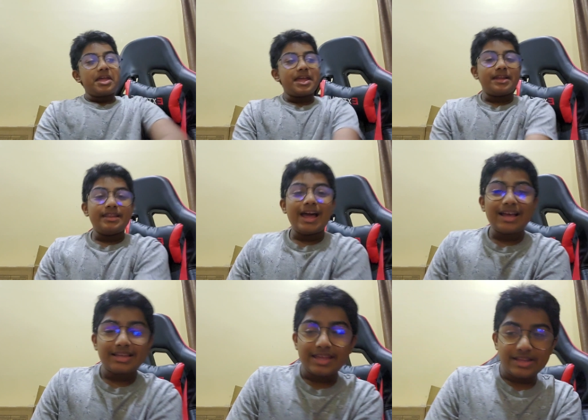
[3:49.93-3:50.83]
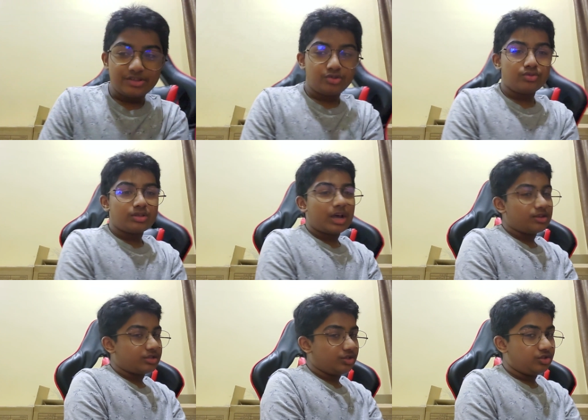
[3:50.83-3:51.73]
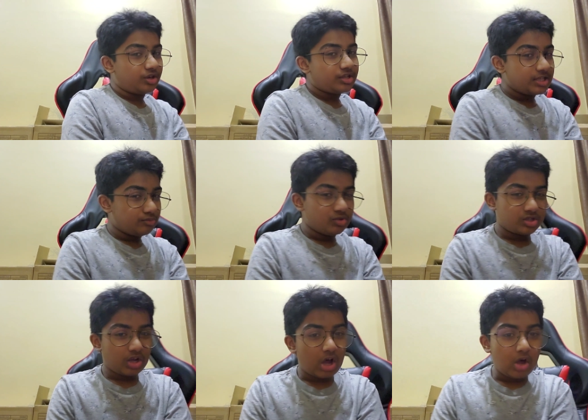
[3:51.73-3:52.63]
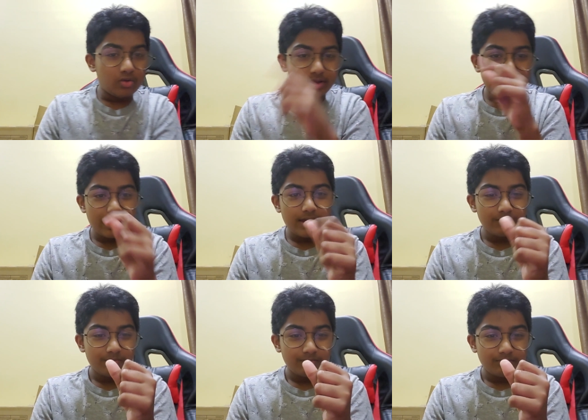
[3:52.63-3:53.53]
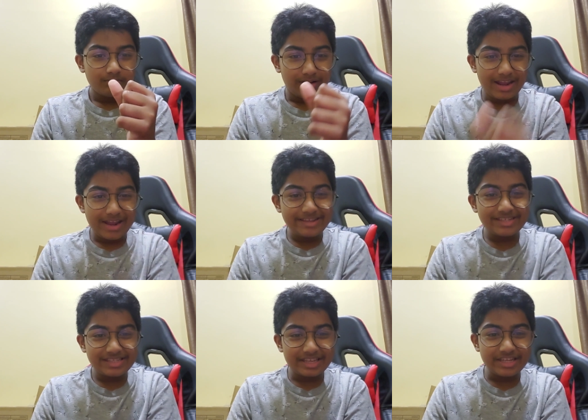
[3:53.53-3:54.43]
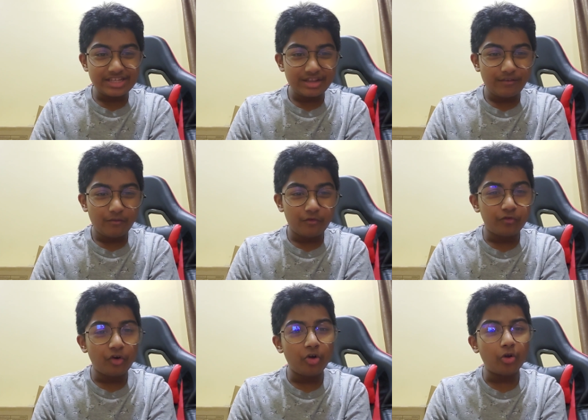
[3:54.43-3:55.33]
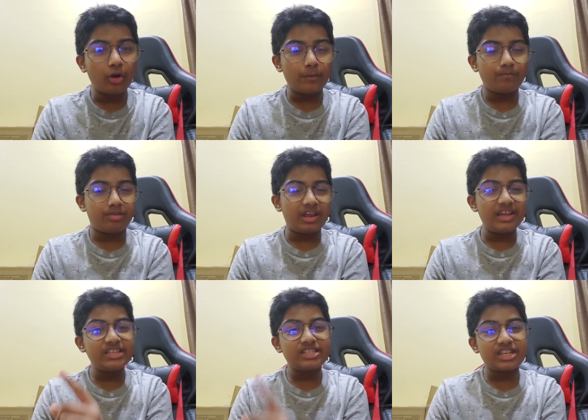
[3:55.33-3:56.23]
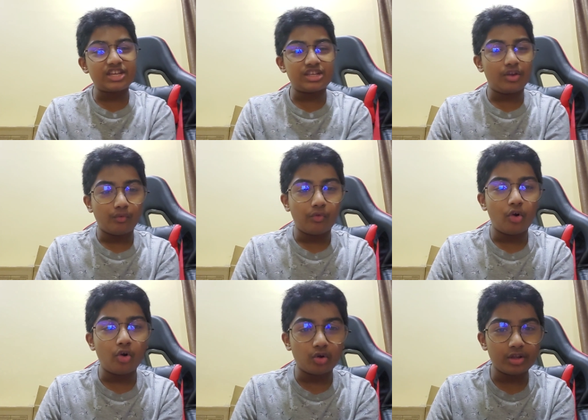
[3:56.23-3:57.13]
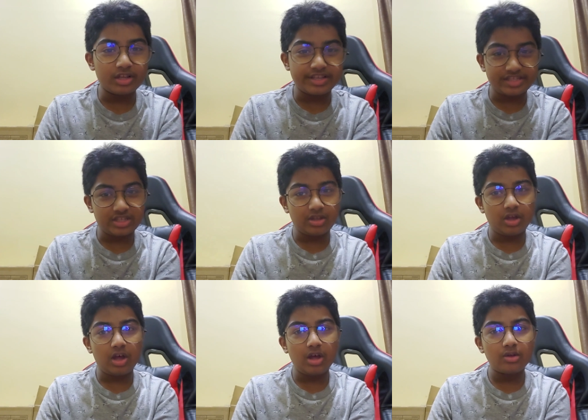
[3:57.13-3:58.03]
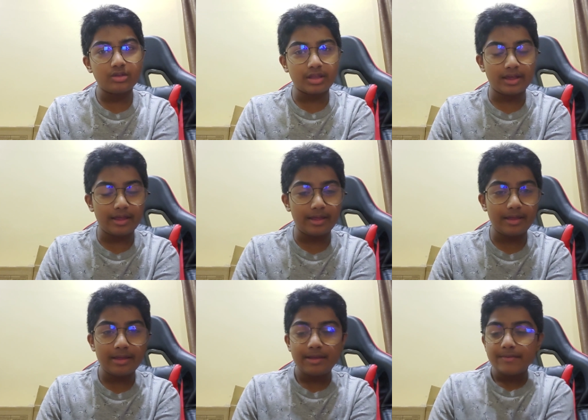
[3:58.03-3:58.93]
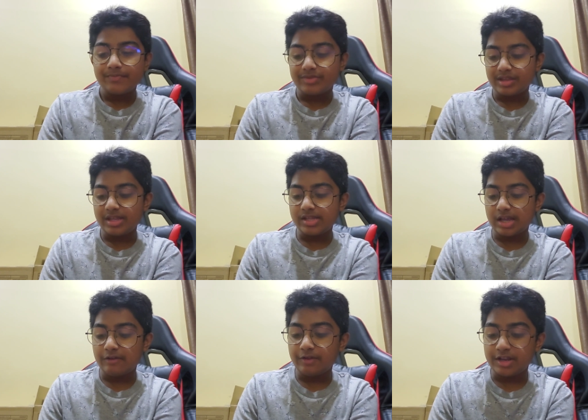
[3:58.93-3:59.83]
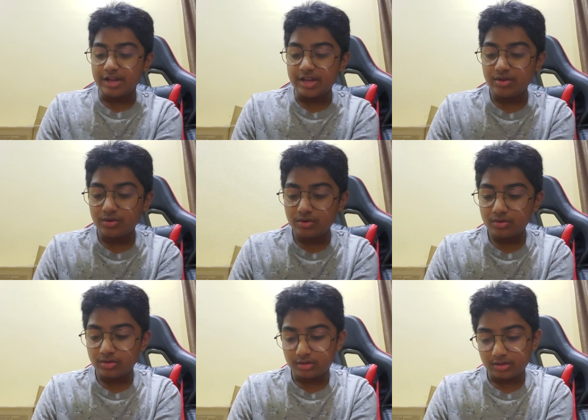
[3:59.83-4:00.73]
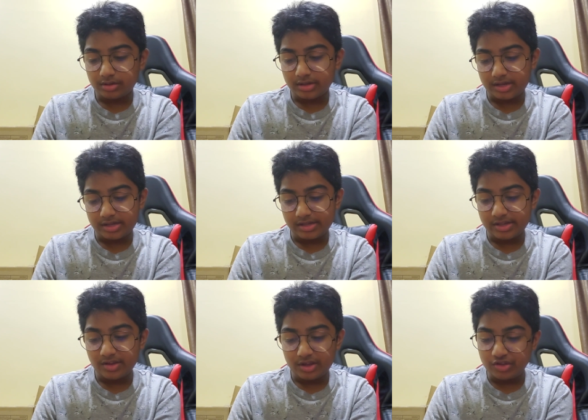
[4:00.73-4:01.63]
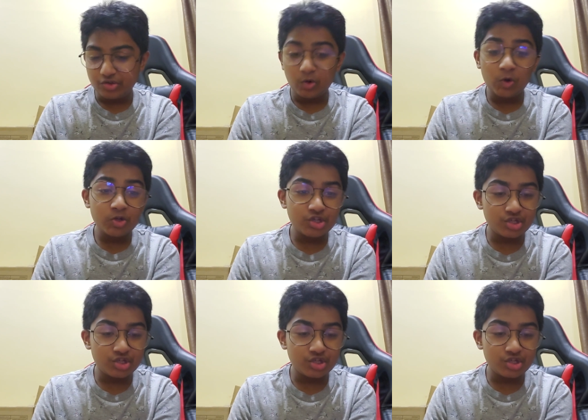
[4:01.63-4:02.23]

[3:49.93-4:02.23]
And that in 2013 was called the PlayStation 4. PlayStation 4 is called the is have new there's a new indoor